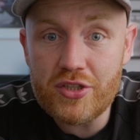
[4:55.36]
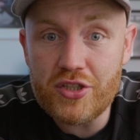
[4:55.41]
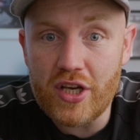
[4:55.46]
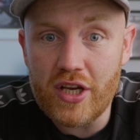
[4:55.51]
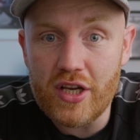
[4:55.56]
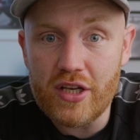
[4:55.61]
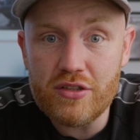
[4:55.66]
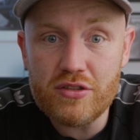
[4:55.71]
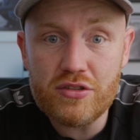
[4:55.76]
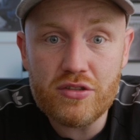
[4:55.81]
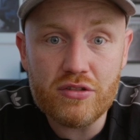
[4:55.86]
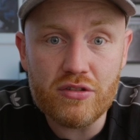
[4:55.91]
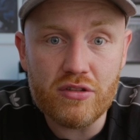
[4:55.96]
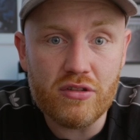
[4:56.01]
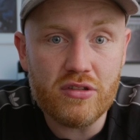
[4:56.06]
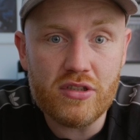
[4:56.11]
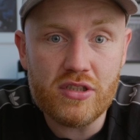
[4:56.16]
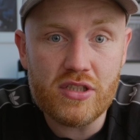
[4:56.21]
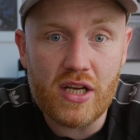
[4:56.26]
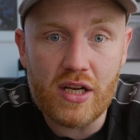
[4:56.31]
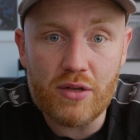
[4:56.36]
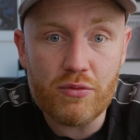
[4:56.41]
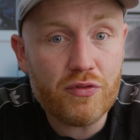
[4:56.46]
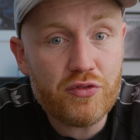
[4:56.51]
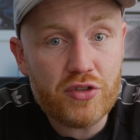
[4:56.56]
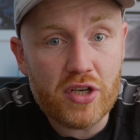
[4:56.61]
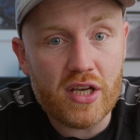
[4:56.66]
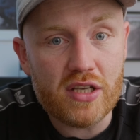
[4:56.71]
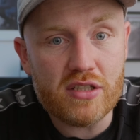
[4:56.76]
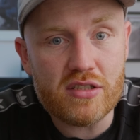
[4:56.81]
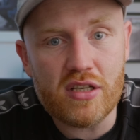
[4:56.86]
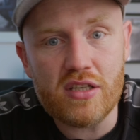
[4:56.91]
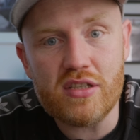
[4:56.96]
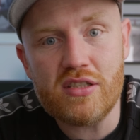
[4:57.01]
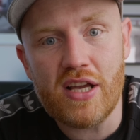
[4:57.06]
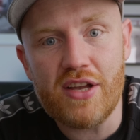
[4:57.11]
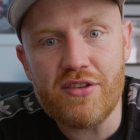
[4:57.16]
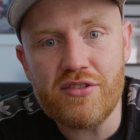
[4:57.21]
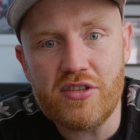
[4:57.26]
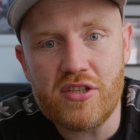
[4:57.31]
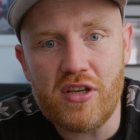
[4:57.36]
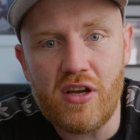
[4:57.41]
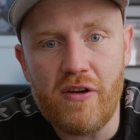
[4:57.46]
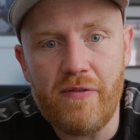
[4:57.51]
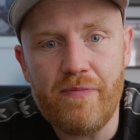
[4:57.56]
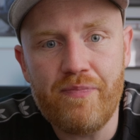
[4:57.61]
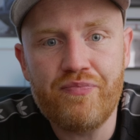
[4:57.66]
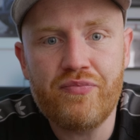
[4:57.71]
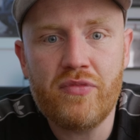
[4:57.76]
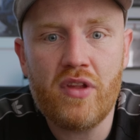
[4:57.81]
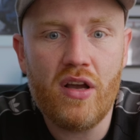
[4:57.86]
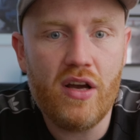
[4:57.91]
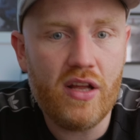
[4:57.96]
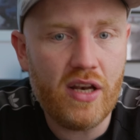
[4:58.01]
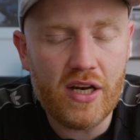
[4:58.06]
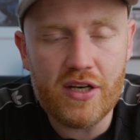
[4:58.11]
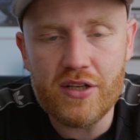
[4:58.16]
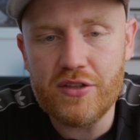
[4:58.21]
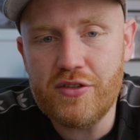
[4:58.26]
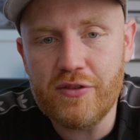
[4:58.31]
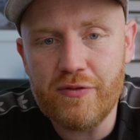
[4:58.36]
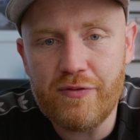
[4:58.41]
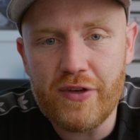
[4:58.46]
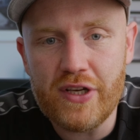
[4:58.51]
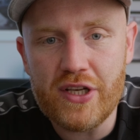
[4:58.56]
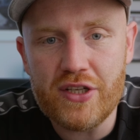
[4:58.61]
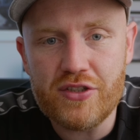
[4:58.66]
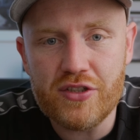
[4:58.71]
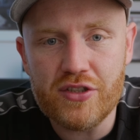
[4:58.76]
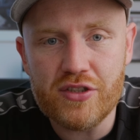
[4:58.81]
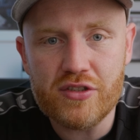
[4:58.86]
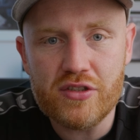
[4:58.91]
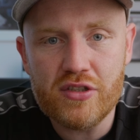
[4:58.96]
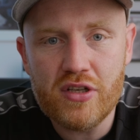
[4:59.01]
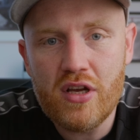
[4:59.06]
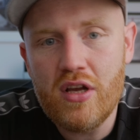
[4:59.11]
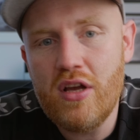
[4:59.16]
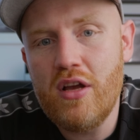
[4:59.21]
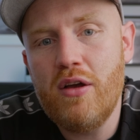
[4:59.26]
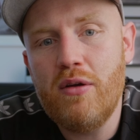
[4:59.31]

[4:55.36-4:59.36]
change, no design. We've changed a sensor and added some features,